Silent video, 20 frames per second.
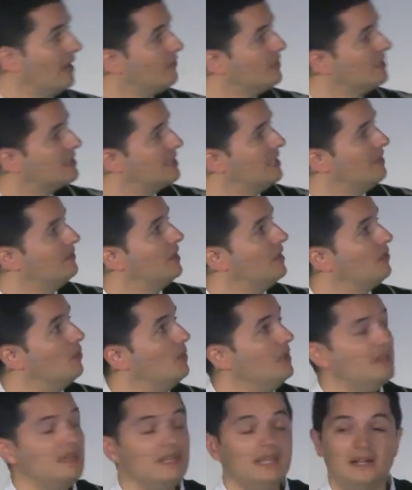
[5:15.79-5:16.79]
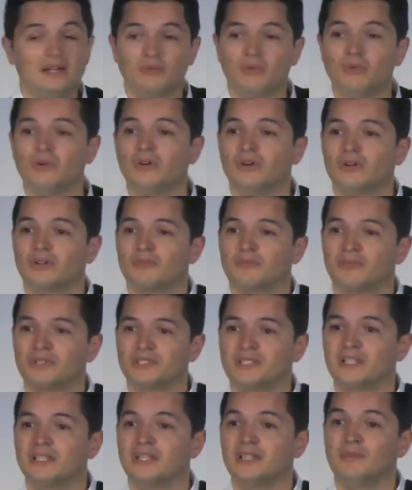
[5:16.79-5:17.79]
I received the Whitley Award
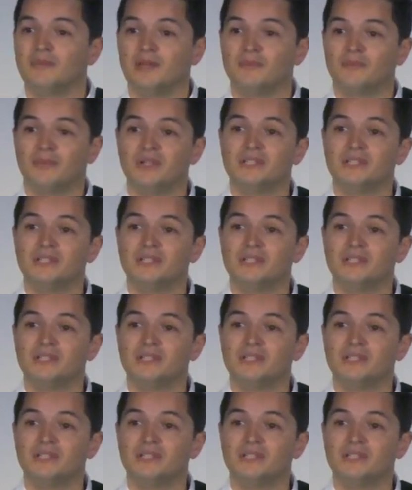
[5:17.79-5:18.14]
presented by